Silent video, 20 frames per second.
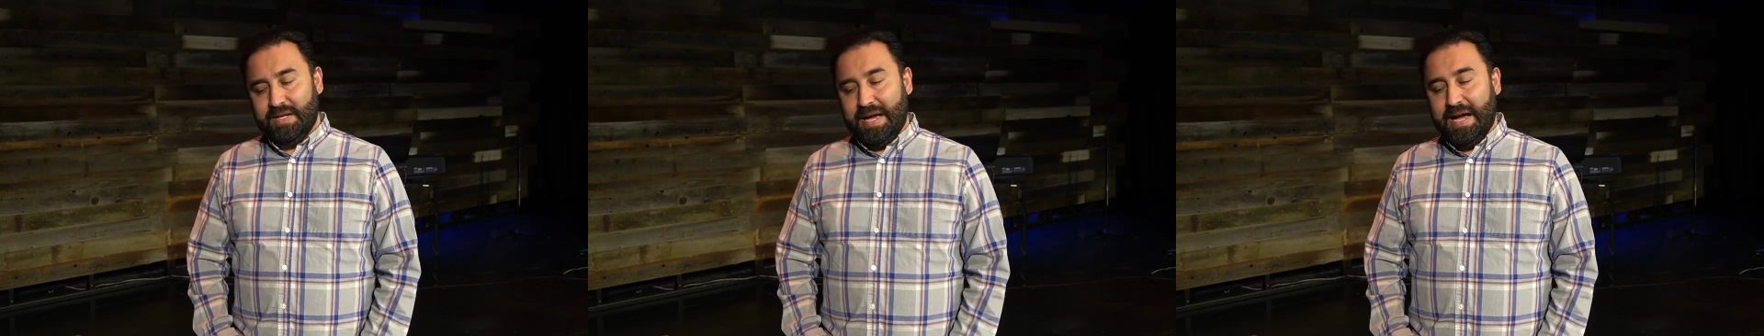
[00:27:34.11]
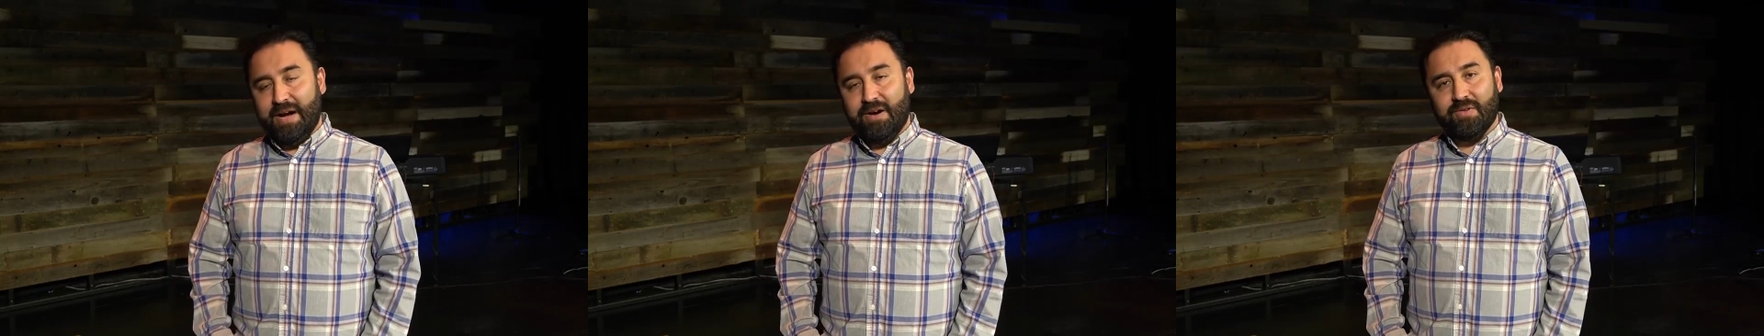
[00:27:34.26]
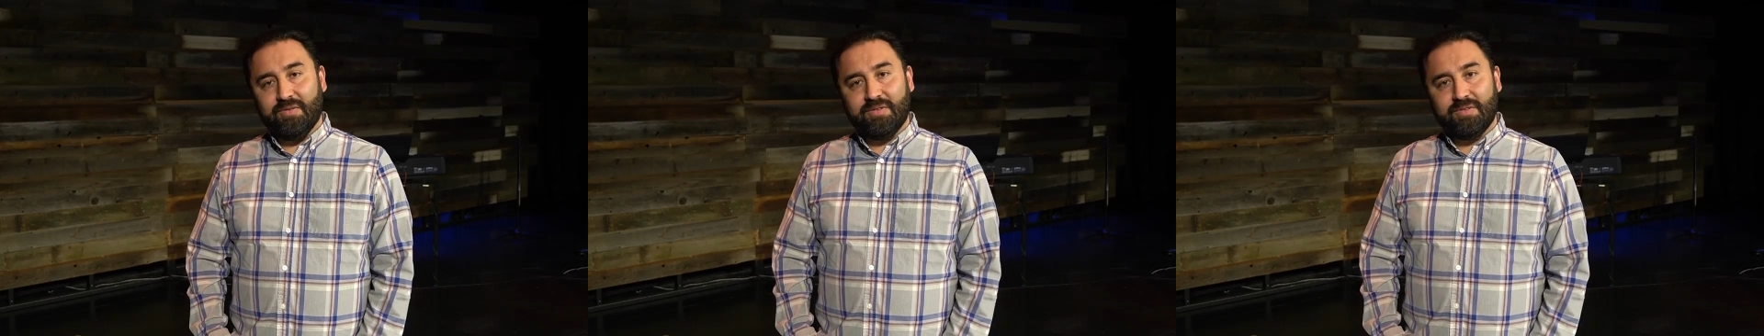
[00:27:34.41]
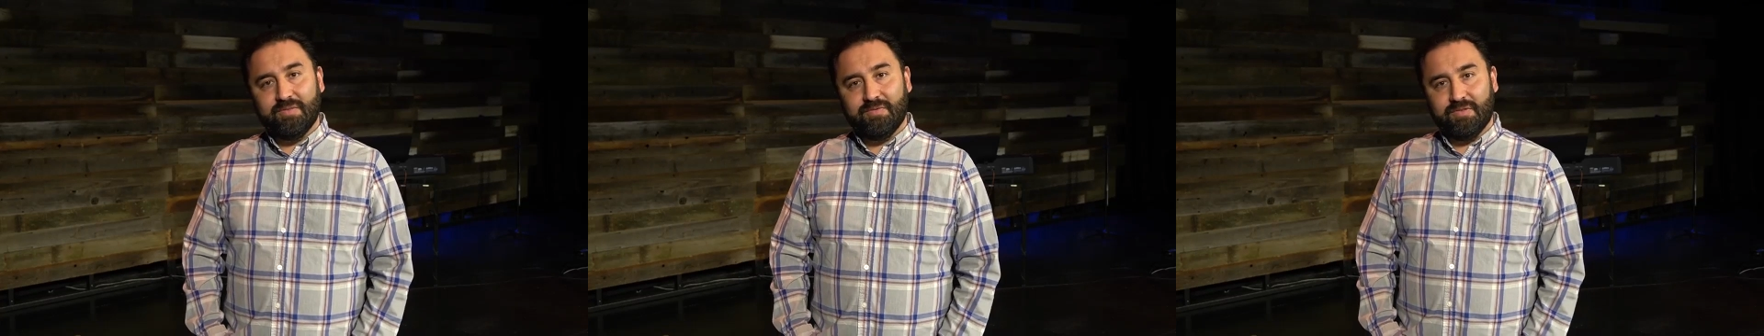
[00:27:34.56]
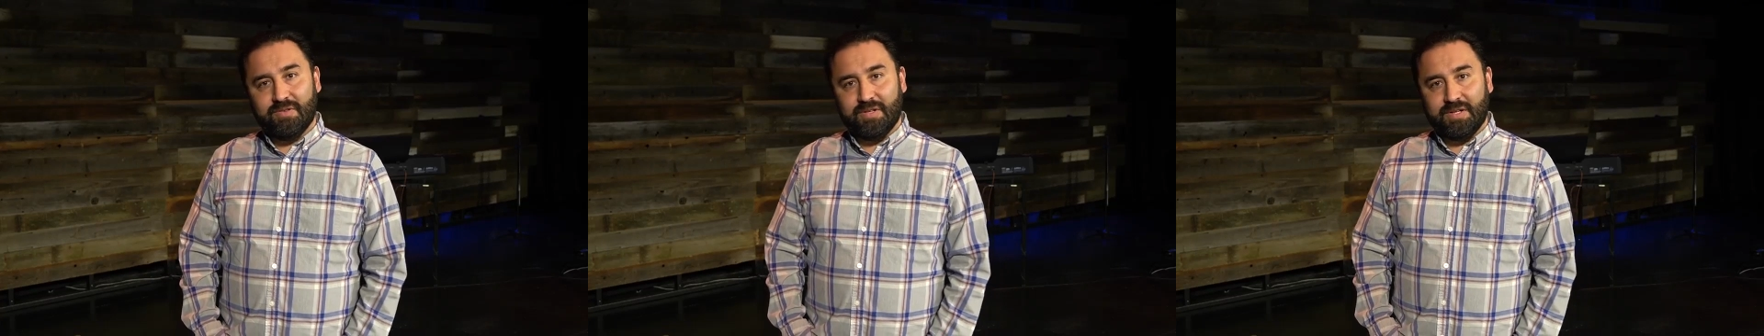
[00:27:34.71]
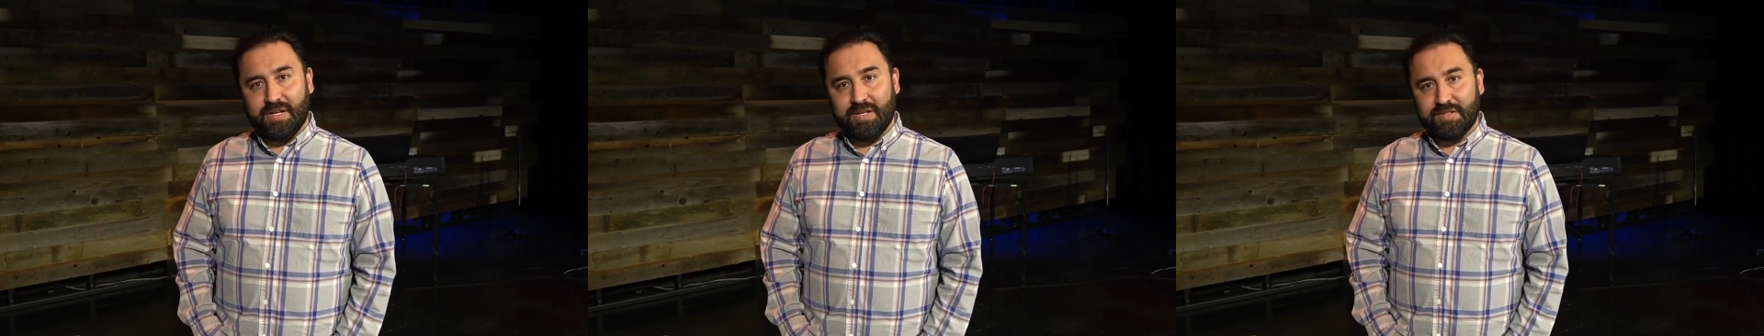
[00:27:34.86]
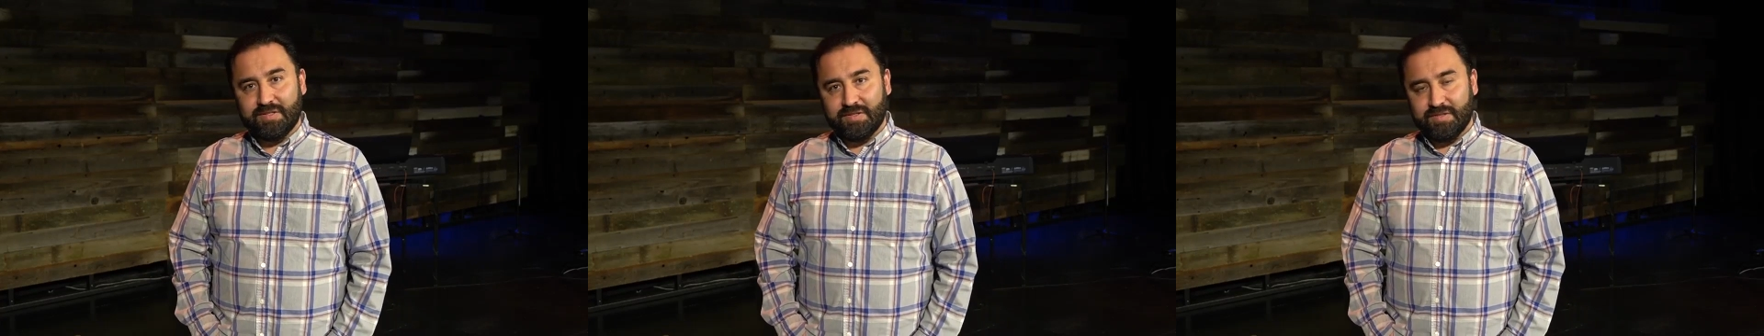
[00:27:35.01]
out for
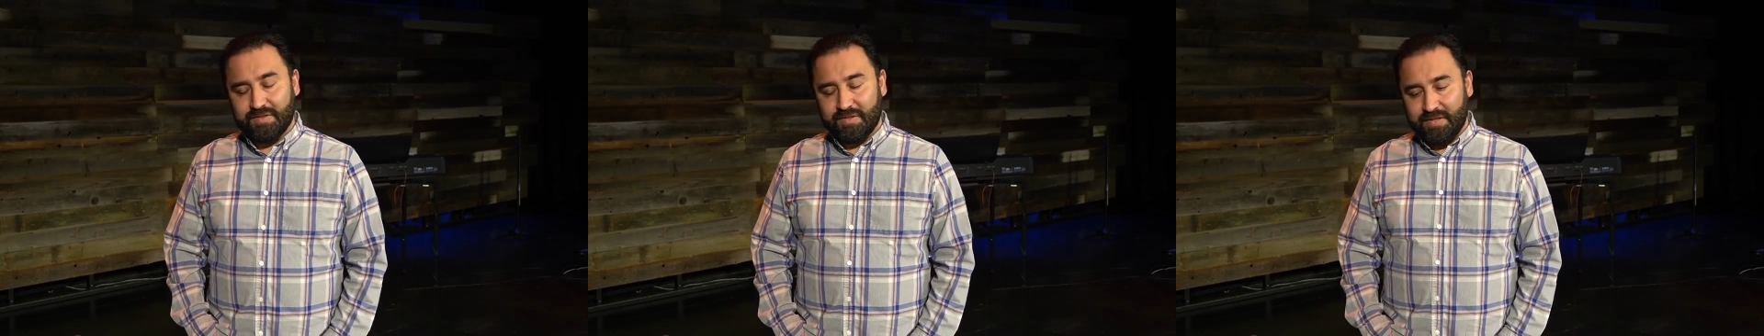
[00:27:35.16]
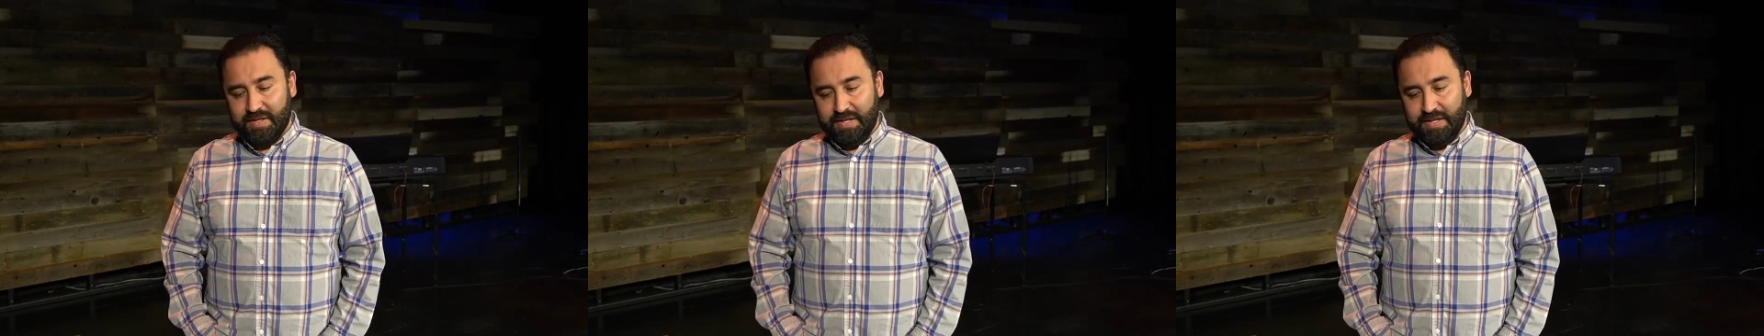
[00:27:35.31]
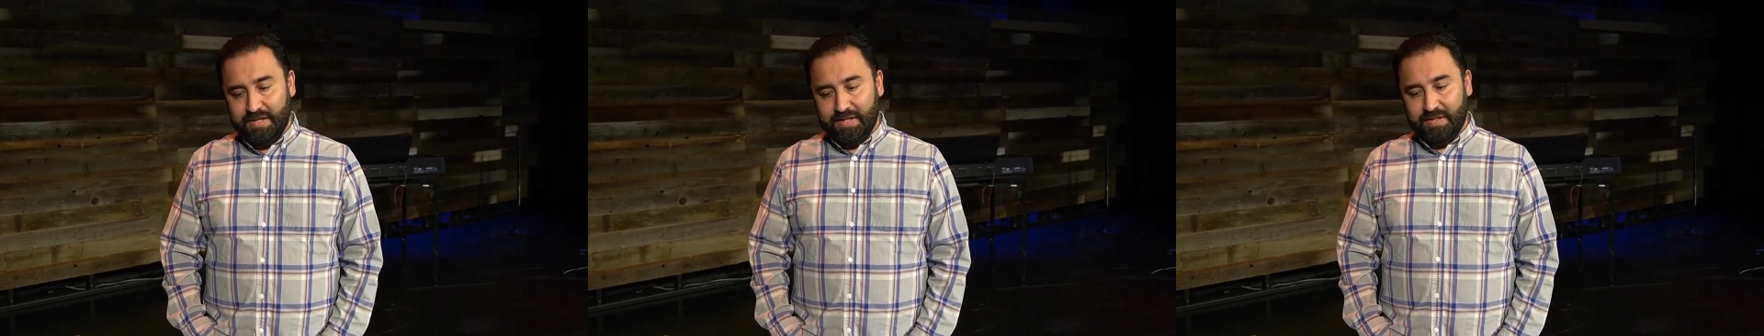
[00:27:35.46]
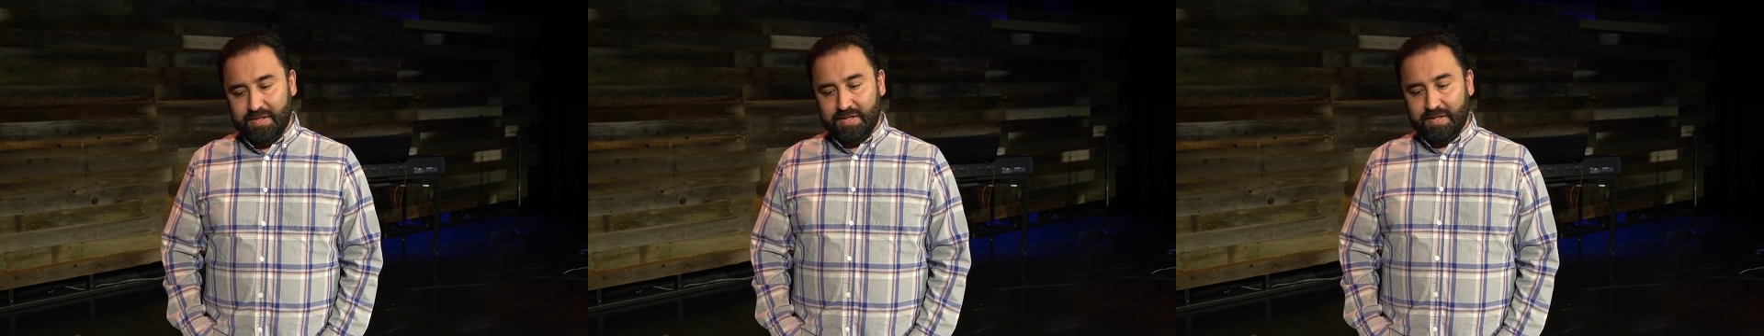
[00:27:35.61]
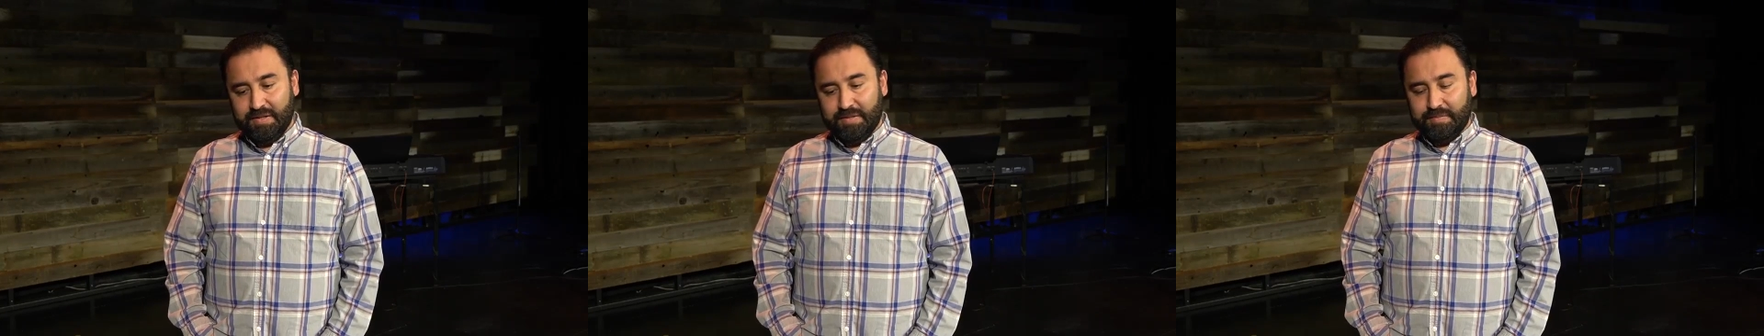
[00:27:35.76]
us. And